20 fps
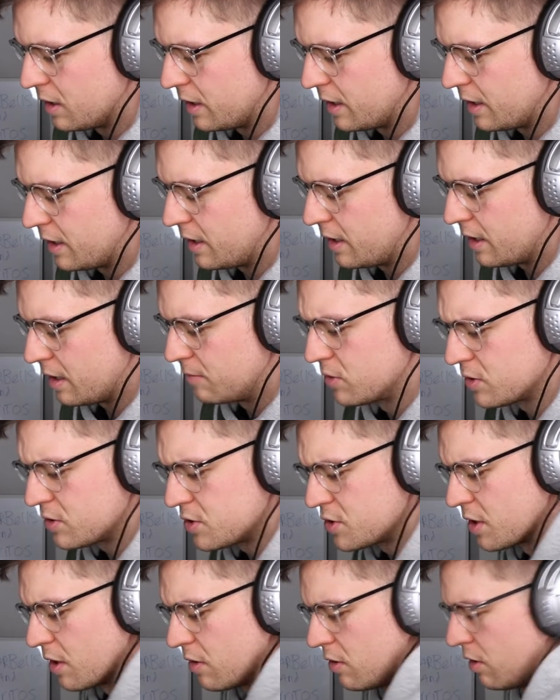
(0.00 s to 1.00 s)
uh, I'm
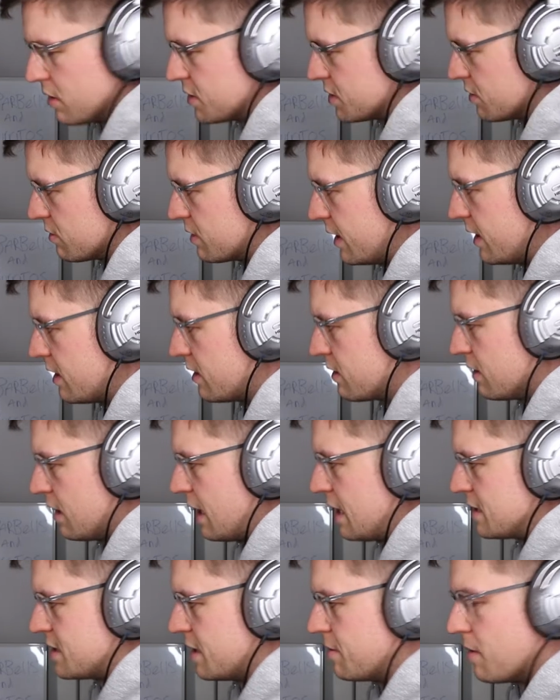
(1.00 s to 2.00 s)
not too sure how long this will take.
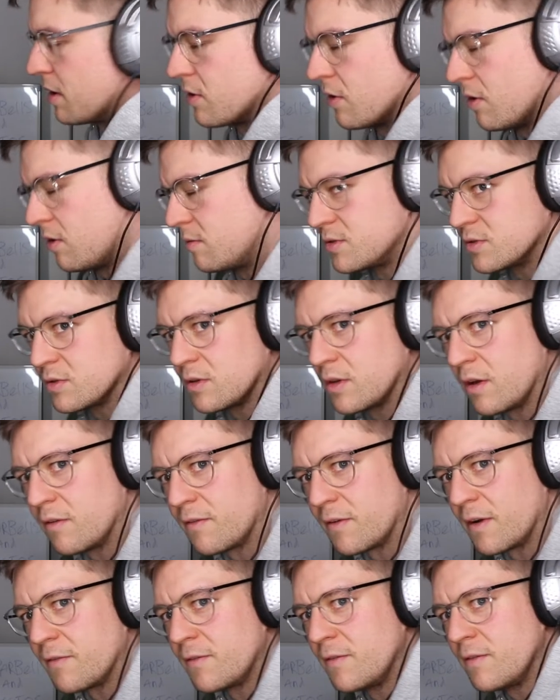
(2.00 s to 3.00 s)
Last time I thought it was only
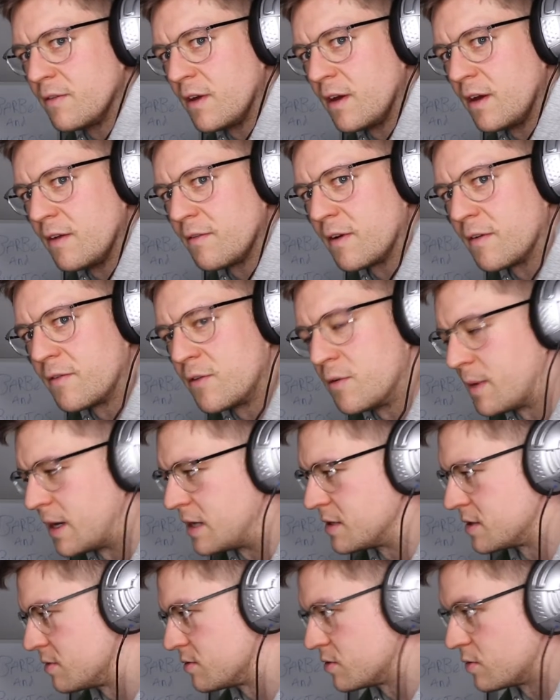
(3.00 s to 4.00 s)
on for a, uh, for a few
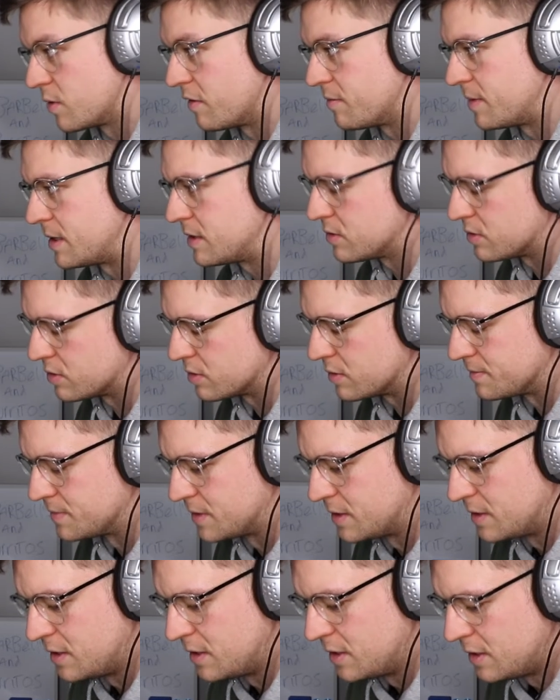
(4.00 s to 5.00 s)
minutes, and it was twelve minutes, so
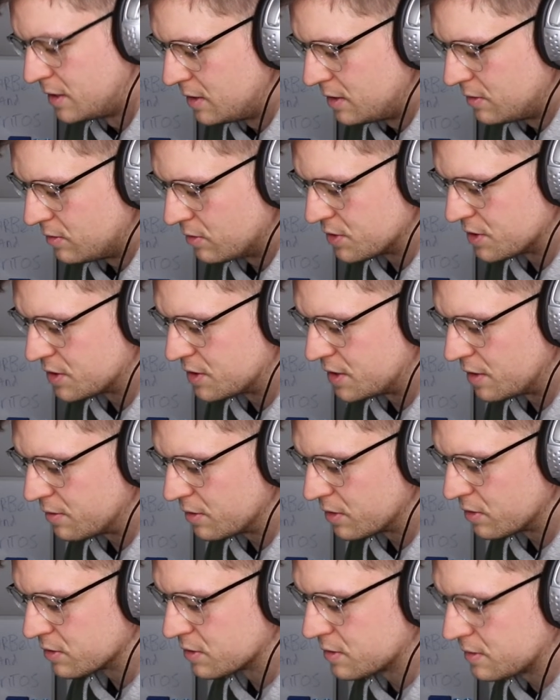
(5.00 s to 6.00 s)
we'll just
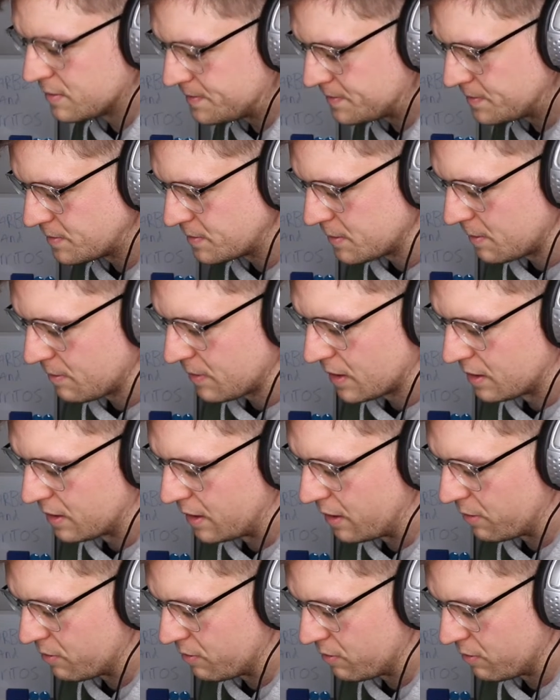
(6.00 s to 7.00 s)
see how it goes.
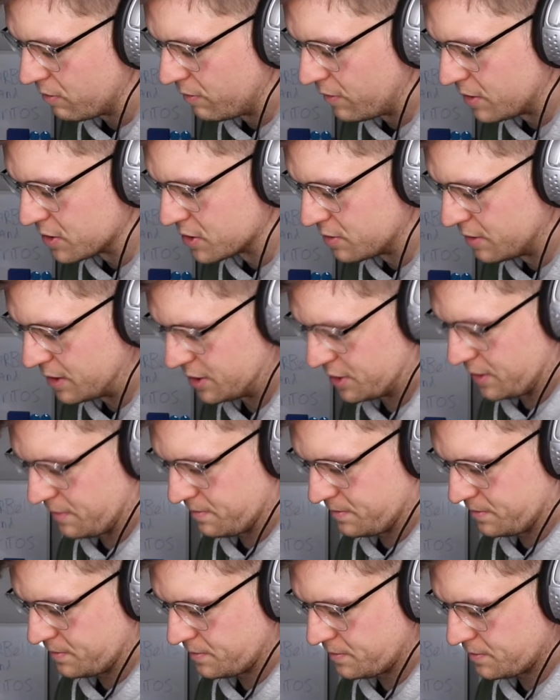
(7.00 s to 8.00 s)
Now, first question.